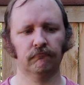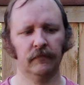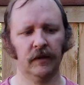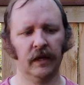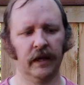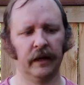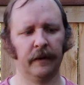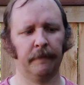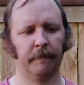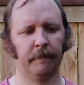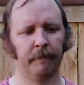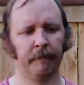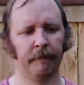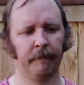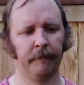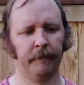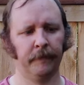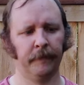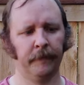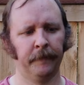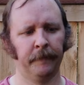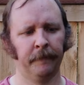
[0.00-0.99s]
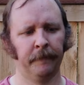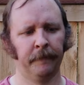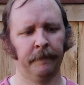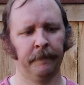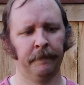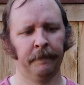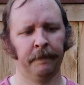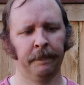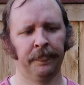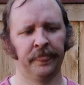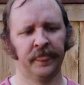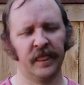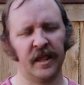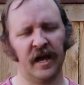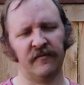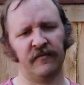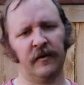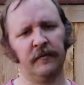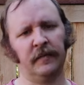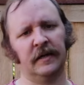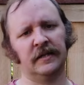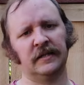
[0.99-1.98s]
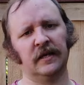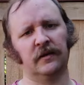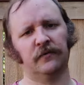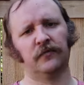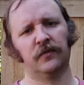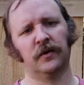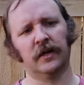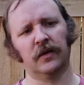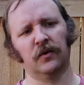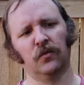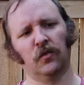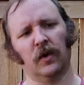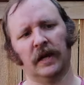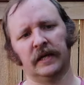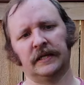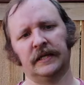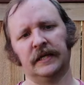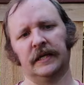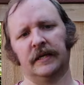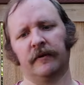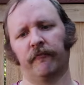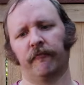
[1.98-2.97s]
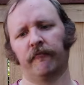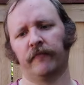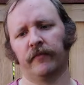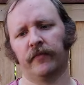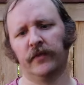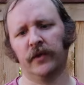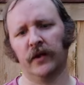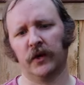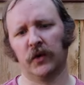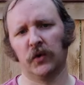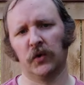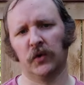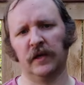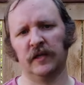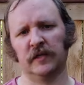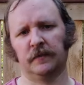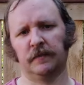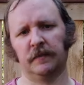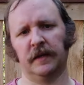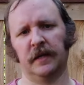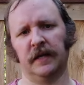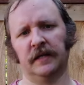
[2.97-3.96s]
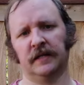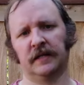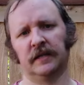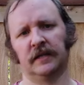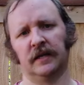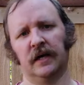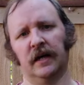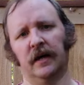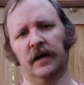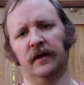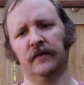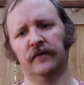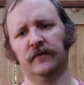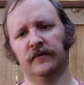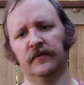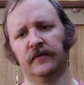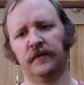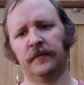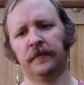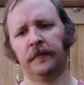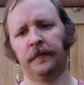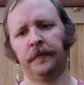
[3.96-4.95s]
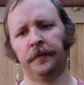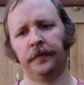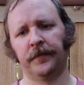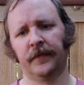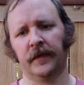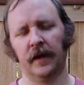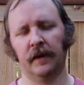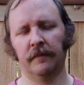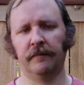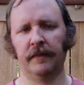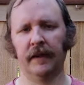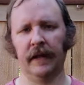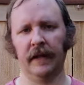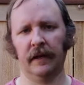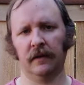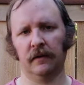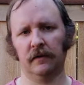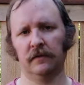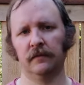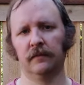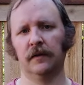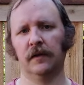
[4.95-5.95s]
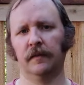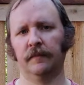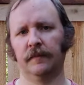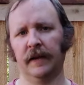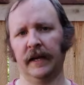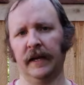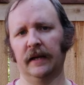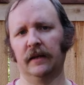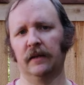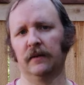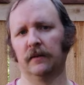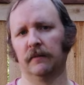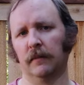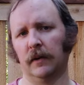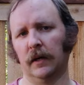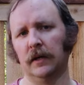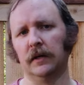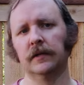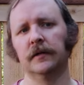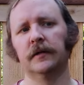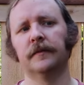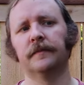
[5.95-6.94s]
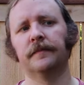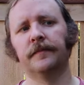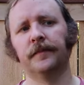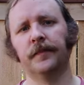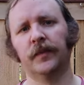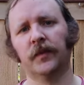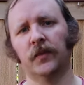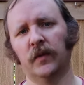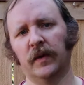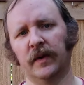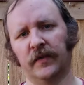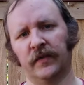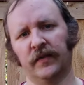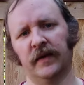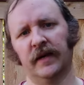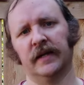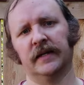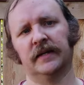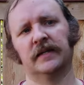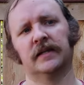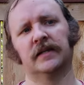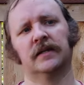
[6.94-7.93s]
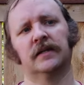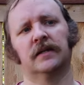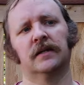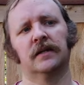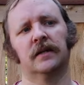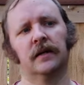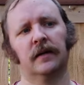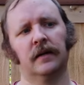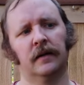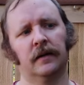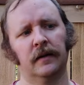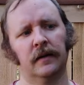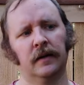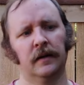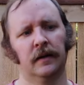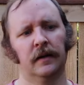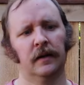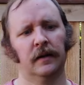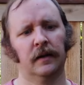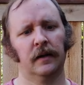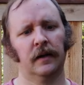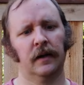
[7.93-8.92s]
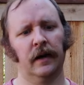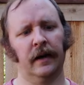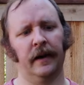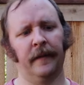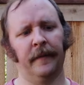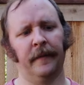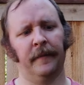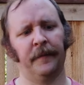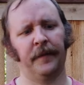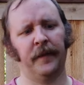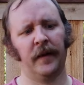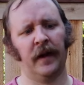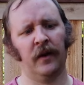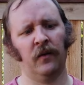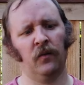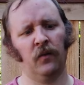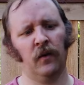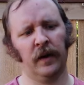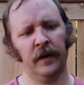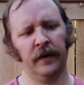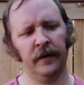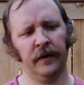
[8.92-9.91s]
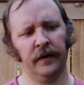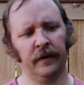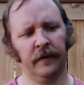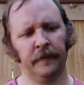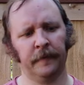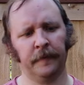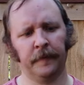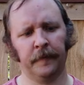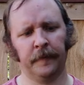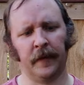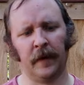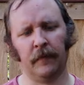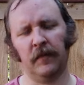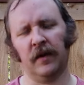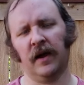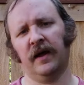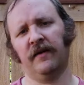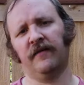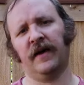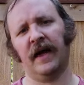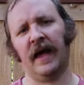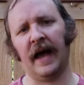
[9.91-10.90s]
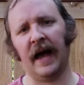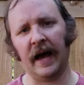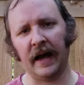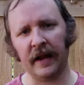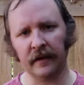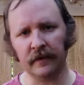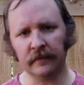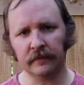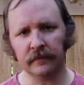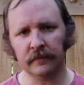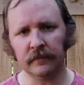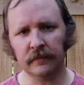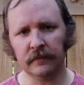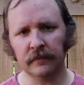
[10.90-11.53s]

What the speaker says: Yeah. I find myself really wanting the crispness of a paler malt with this. I wonder, I mean, I've had